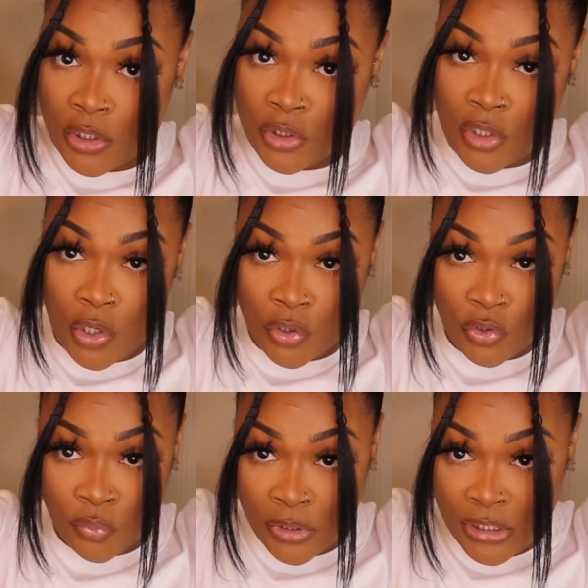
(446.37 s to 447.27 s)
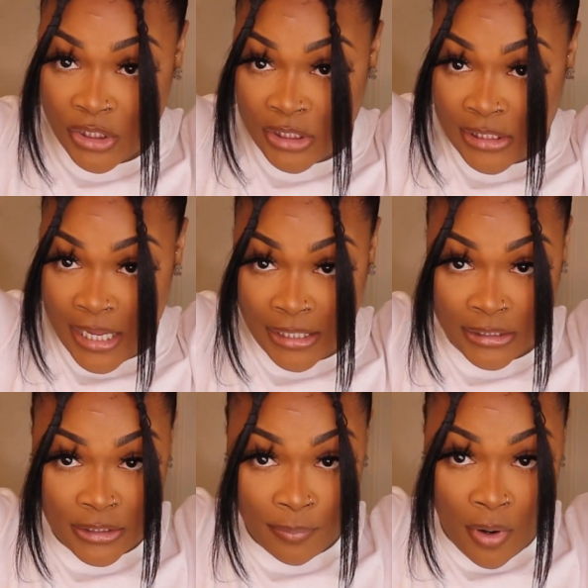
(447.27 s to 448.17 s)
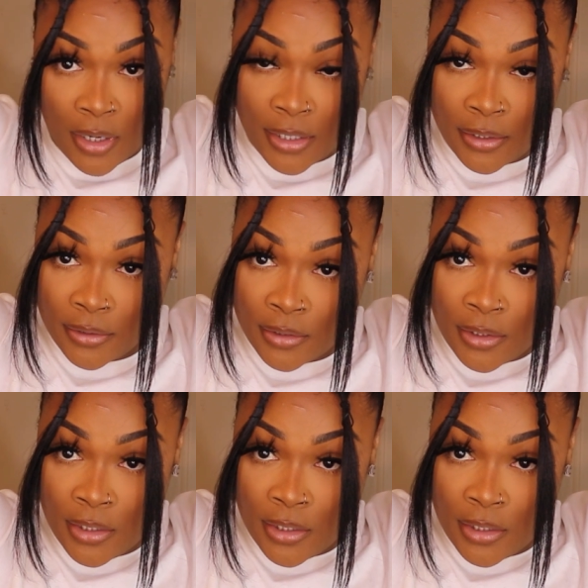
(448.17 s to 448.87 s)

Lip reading: So you really just take this part